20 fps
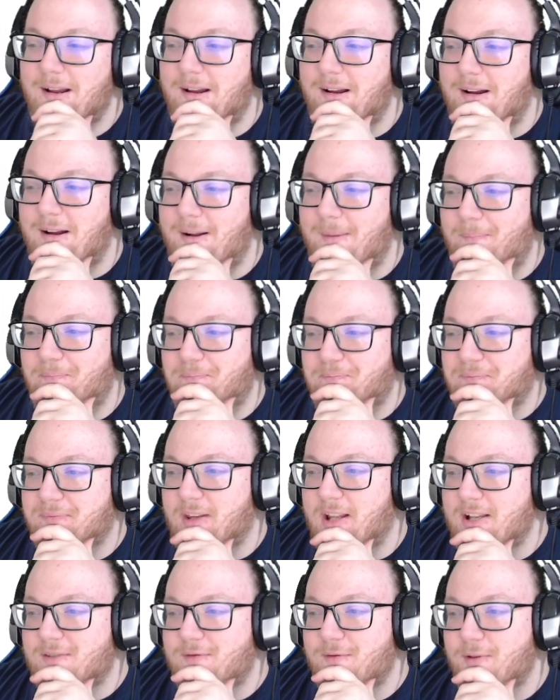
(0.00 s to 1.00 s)
Um,
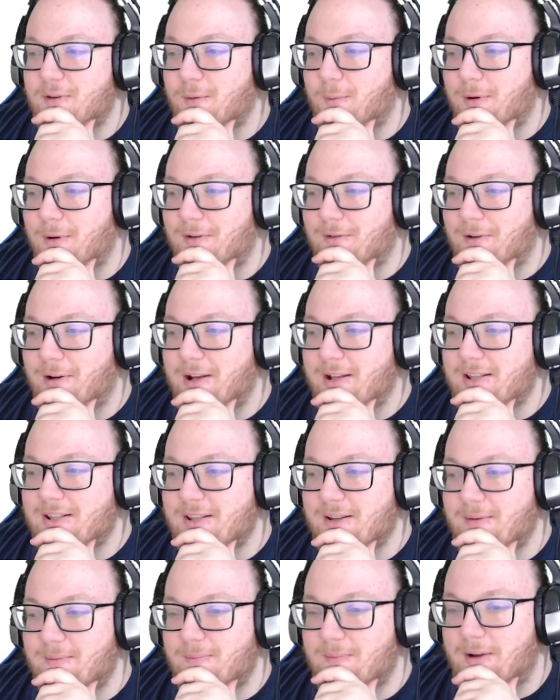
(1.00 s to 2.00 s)
as for the win rates,
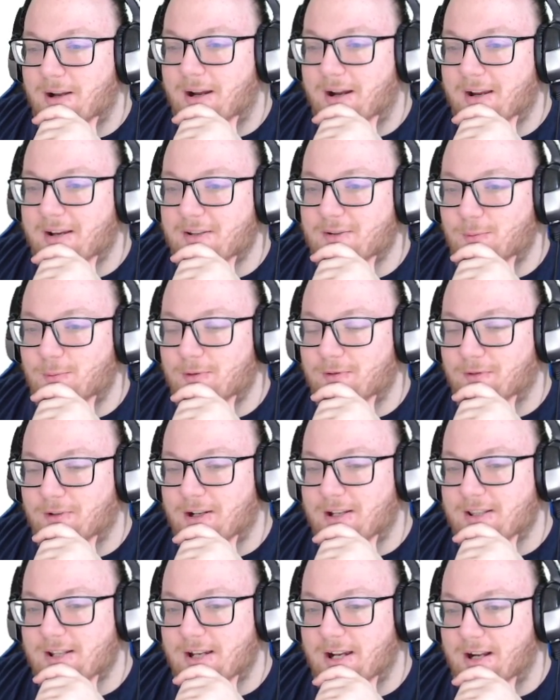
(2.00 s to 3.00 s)
the highest win
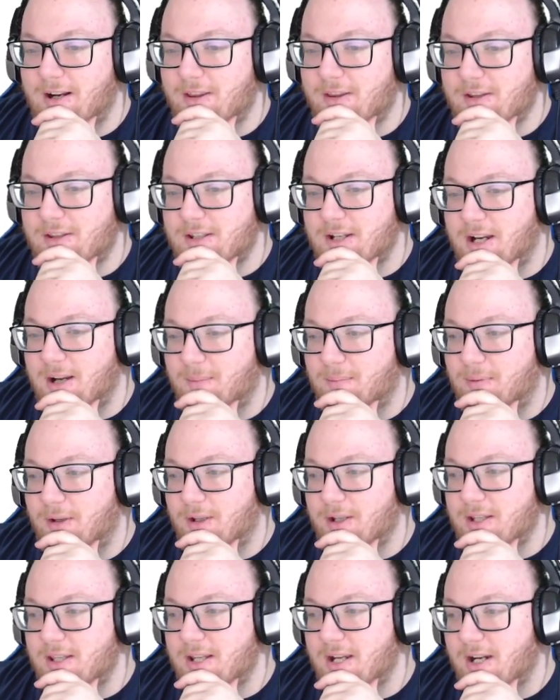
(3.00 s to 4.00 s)
rates out of the top
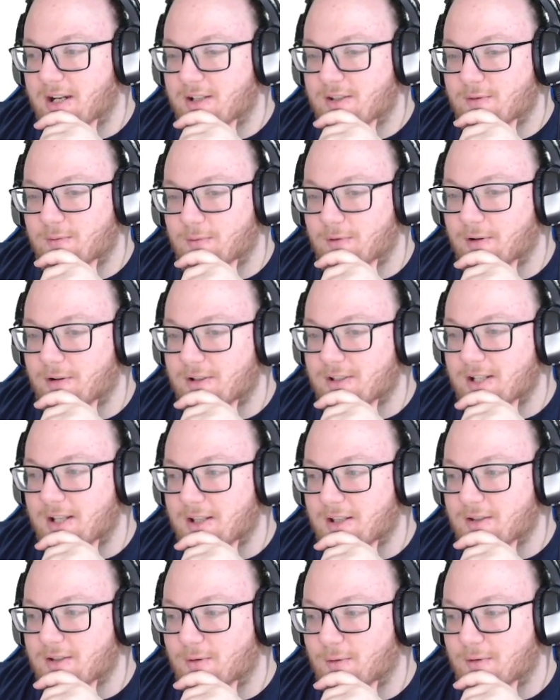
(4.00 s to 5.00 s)
played decks were
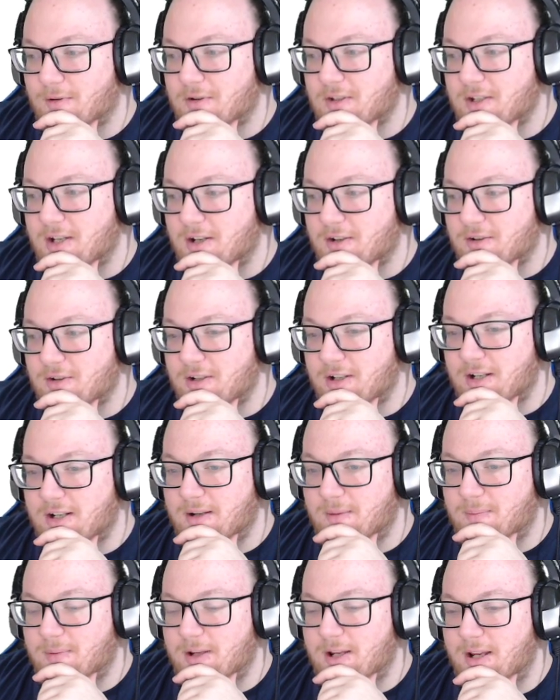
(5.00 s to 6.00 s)
Scentiscorch, Zacian A
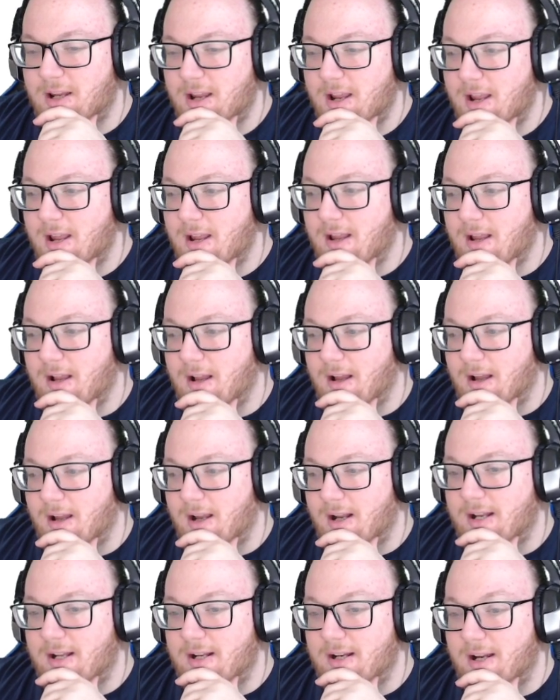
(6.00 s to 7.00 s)
D P.
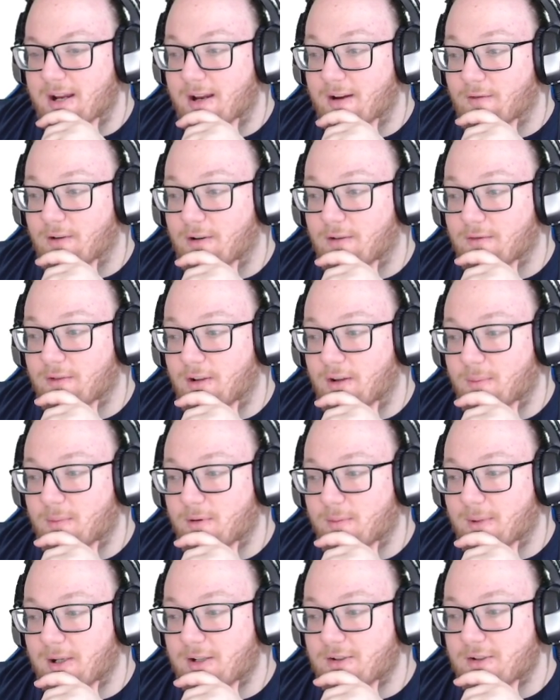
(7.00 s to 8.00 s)
Uh, and then Aggron
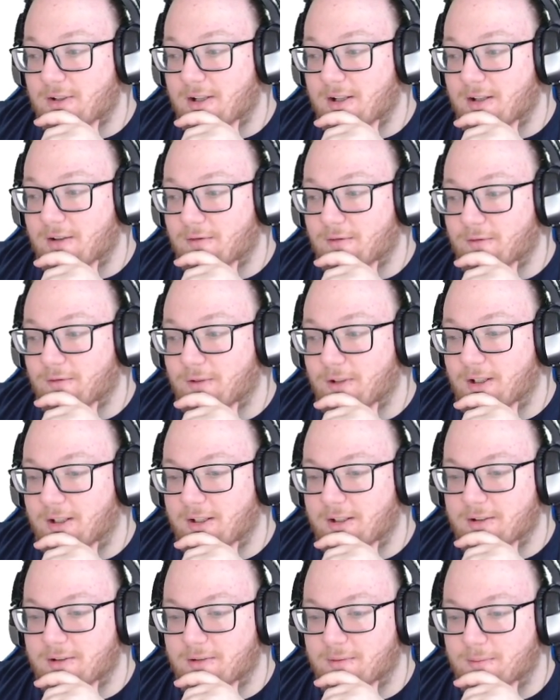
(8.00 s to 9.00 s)
Rillaboom actually had a
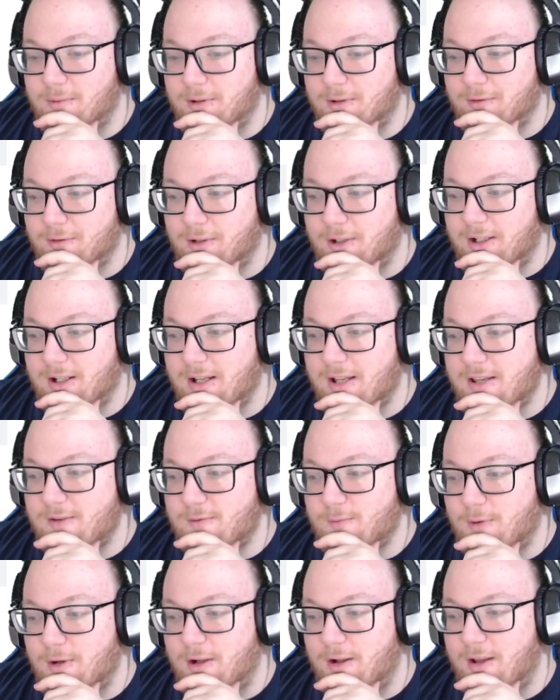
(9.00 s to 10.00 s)
really good win rate,
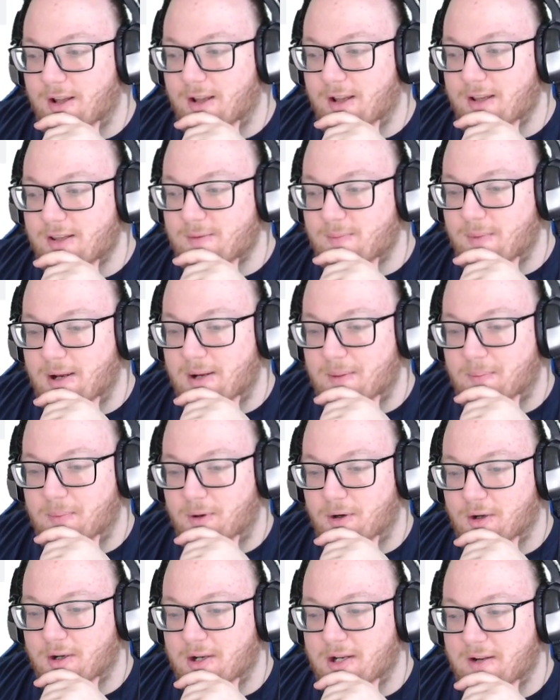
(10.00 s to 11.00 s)
as well as Mad
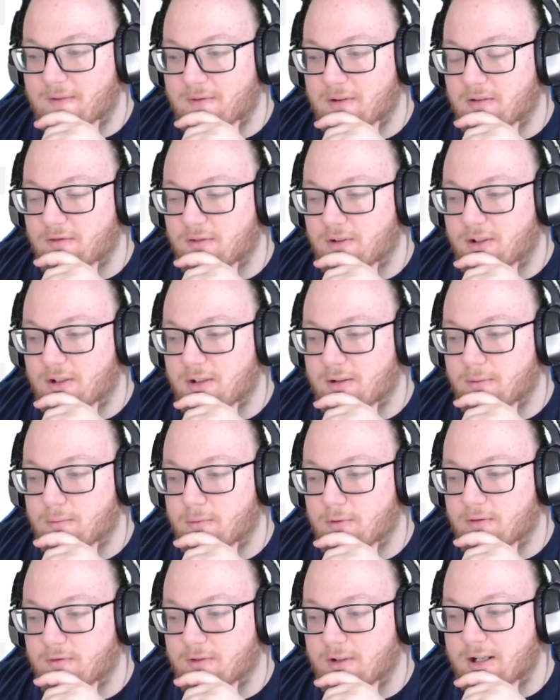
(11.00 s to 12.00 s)
Party having a really good
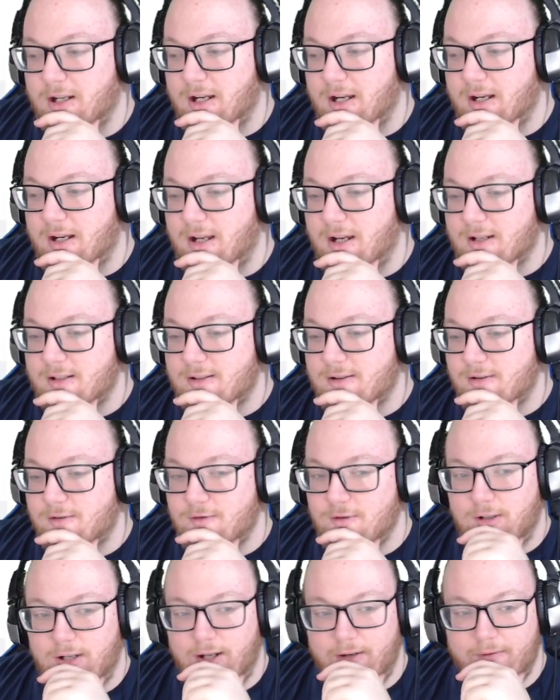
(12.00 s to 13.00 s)
win rate and
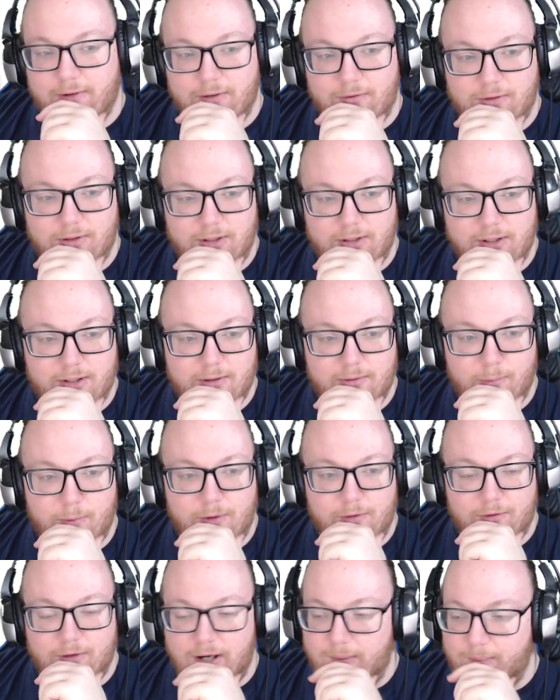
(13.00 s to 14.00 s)
Excadrill having a really good
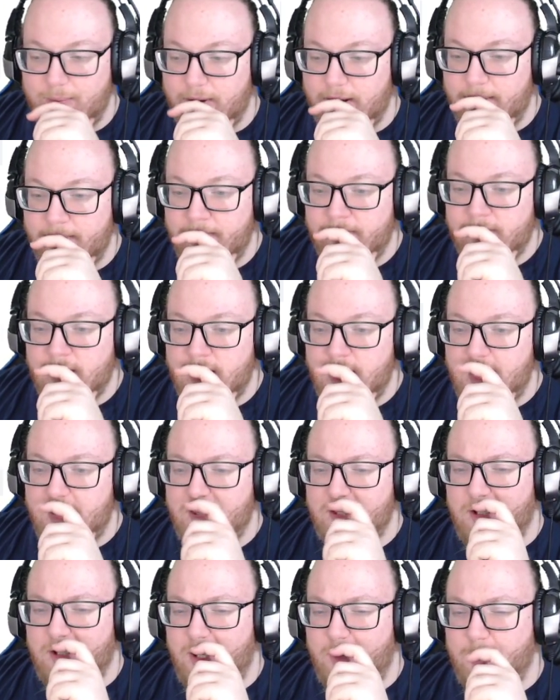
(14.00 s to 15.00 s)
win rate. But
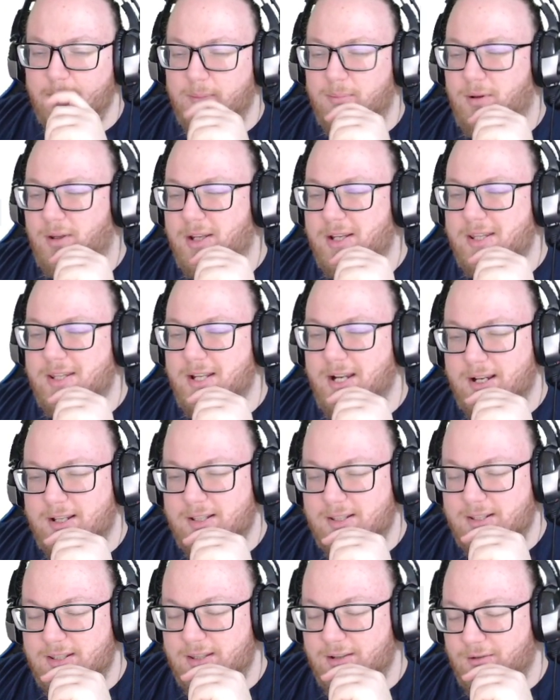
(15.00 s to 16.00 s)
the lower played
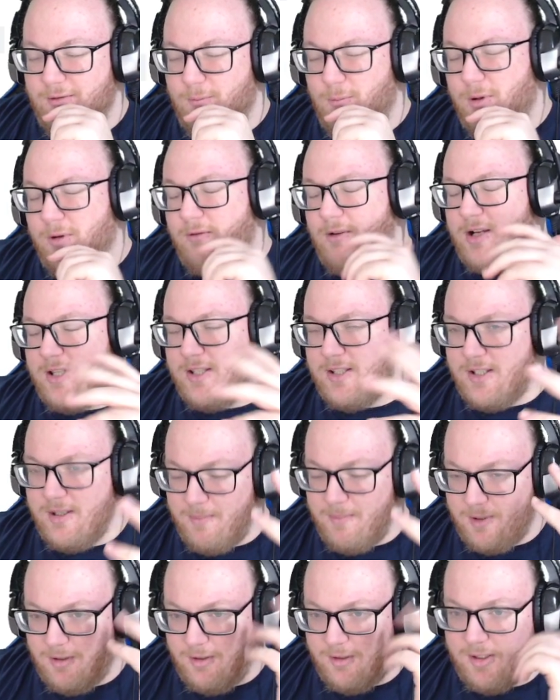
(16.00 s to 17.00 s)
decks, their win rates
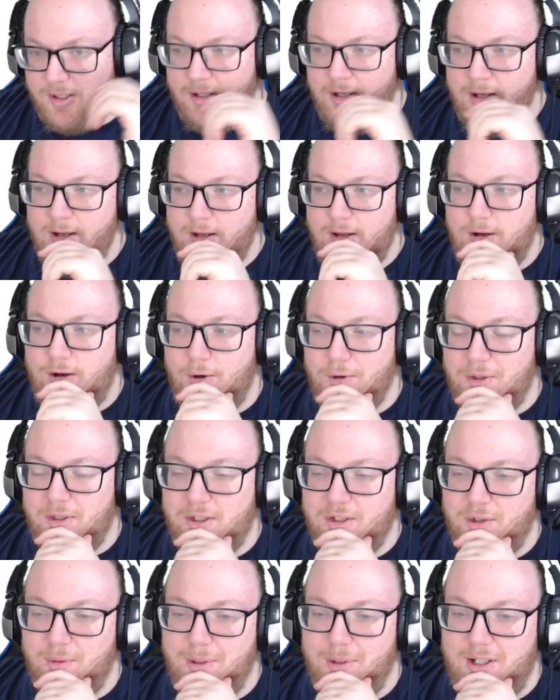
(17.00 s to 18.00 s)
typically hold a
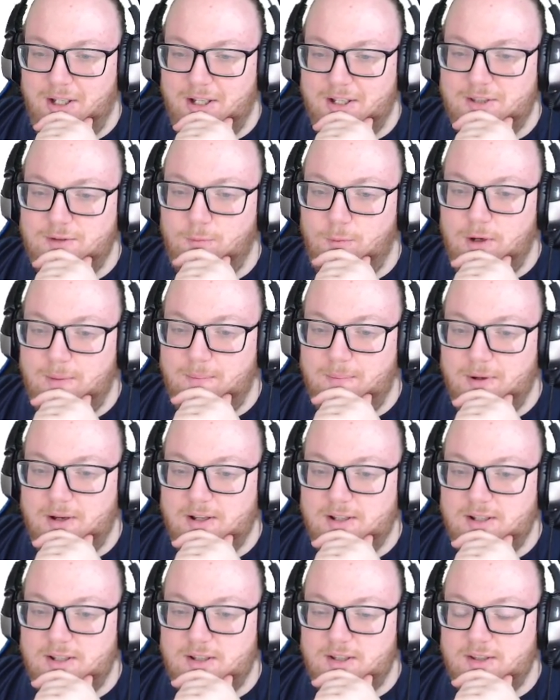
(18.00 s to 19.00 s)
little bit less weight
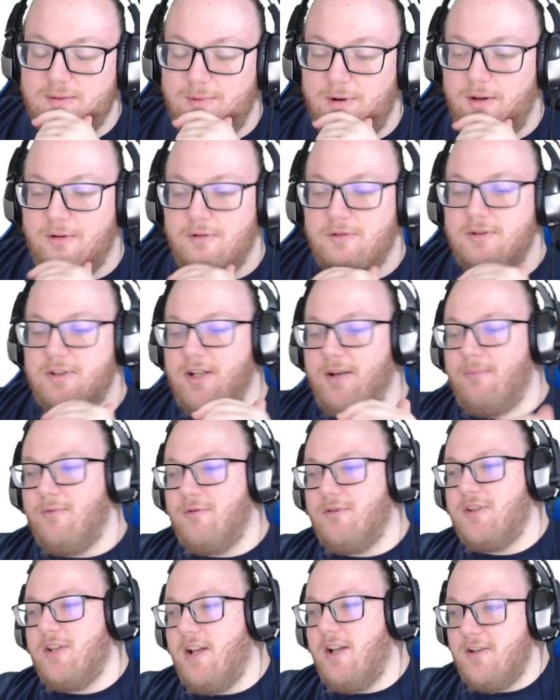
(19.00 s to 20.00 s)
because it's a smaller
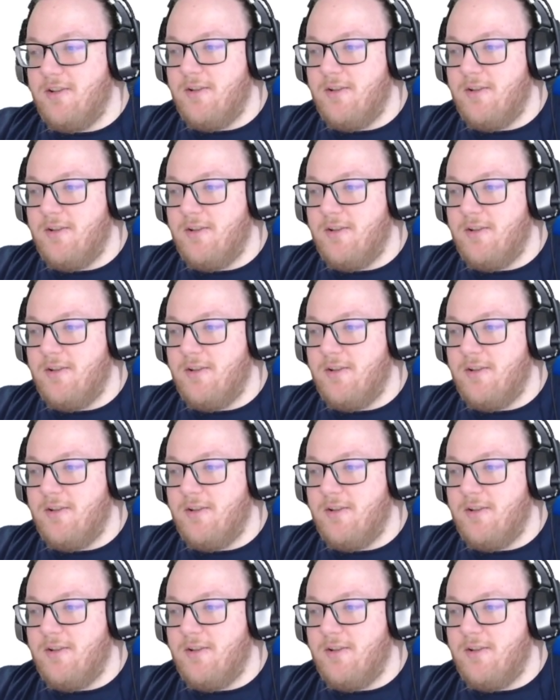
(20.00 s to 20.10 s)
sample size.